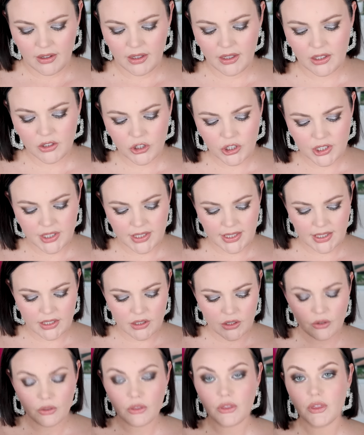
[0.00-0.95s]
Interesting.
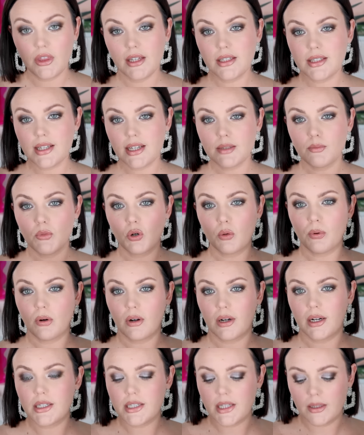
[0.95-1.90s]
So this has more
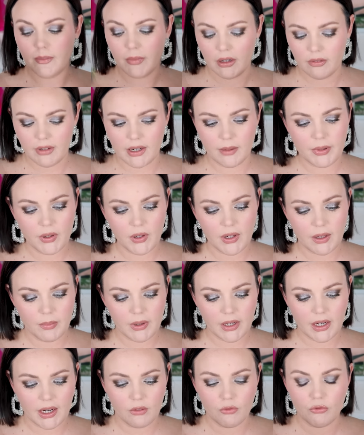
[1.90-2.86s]
product than my Rare Beauty,
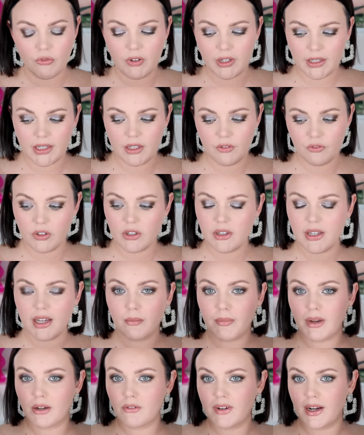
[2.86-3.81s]
but I really feel
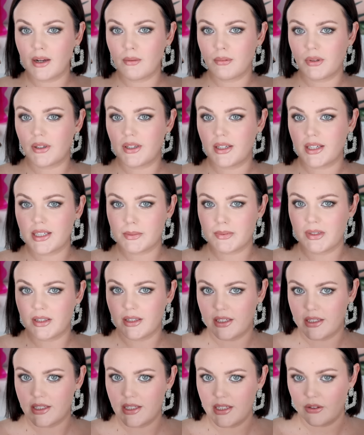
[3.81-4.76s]
like my Rare Beauty has been
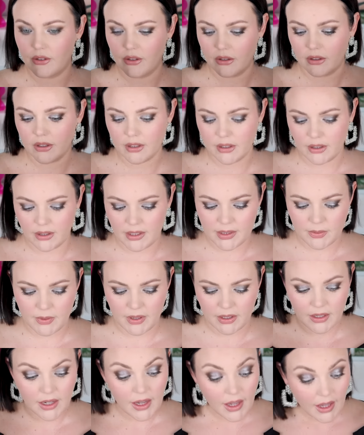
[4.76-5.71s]
lasting longer than this
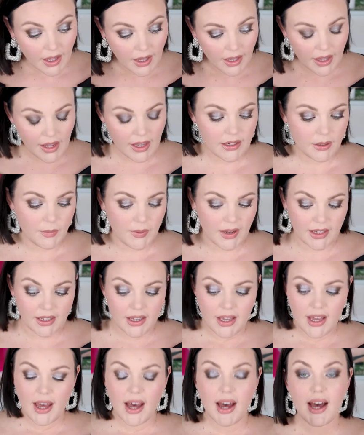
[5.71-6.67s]
one. Anyway,
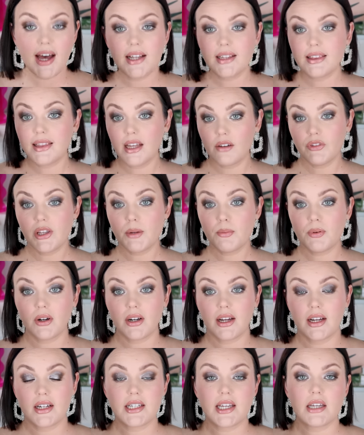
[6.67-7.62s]
lovely
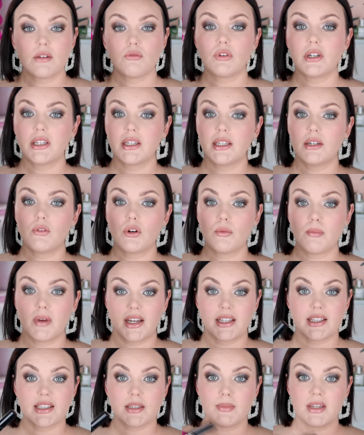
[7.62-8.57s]
product. It really
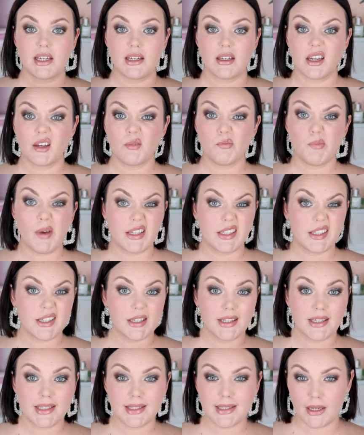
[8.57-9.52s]
reminds me,
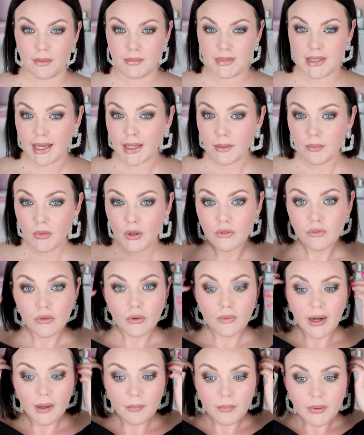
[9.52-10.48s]
basically same of
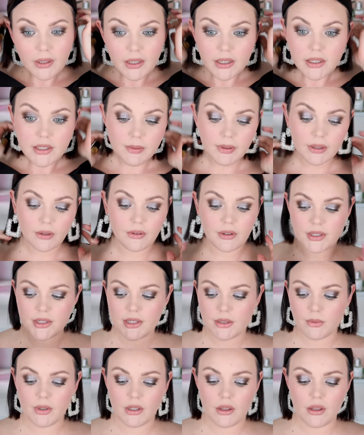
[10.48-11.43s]
the Rare Beauty, to be
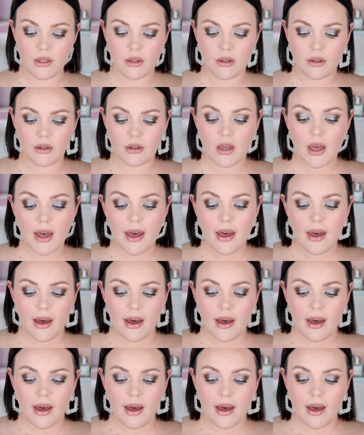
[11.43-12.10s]
honest with you.